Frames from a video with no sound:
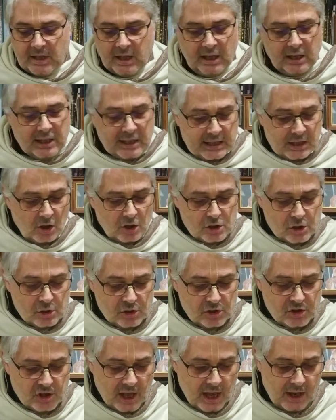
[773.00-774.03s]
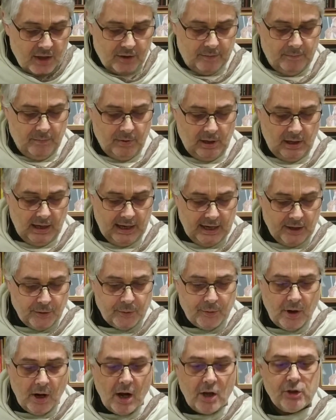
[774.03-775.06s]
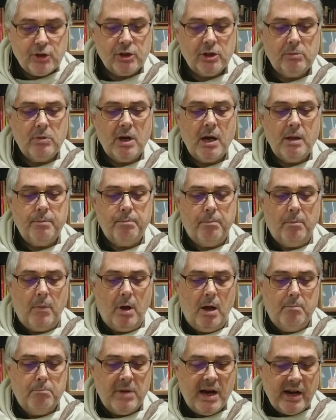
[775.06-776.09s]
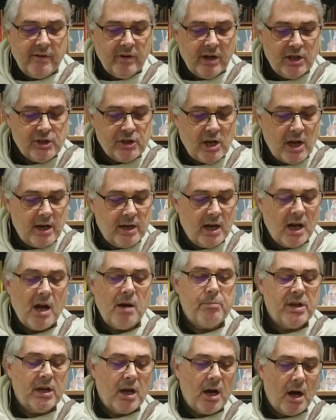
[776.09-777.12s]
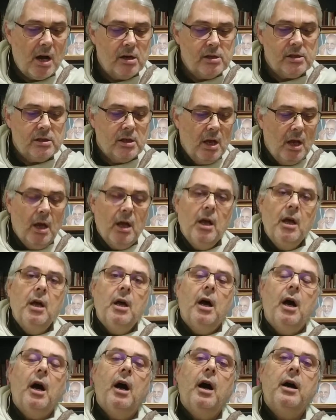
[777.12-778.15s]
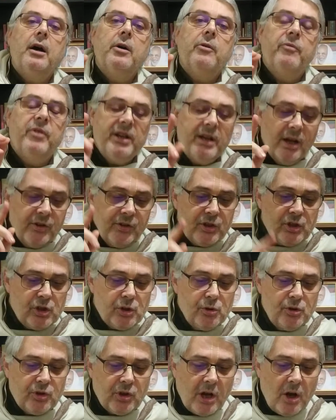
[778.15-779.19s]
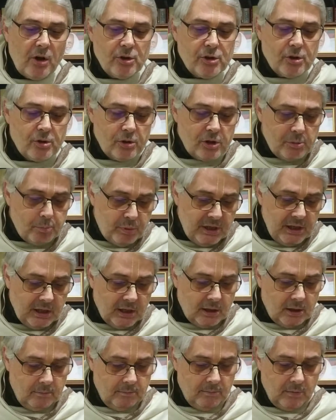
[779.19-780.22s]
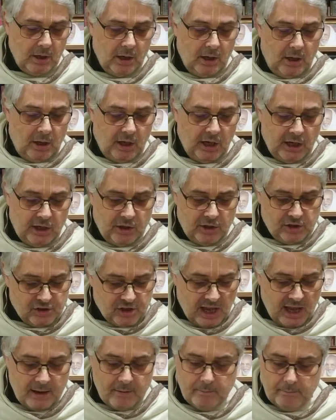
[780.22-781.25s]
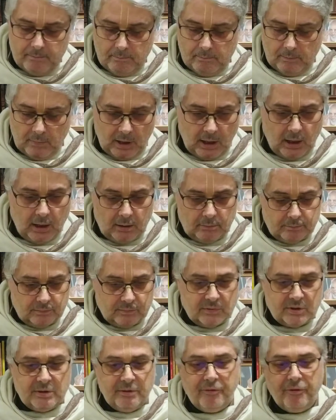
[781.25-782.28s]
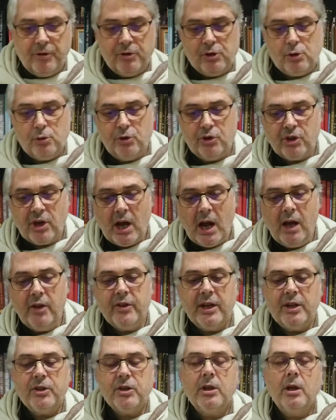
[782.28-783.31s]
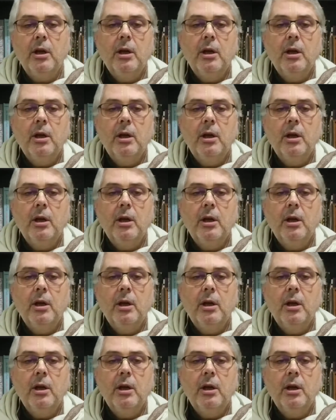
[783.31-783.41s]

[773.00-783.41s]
he also said later on, Srimad Madhvacharya, because Vedanta Sutra also speak in the same different sutra that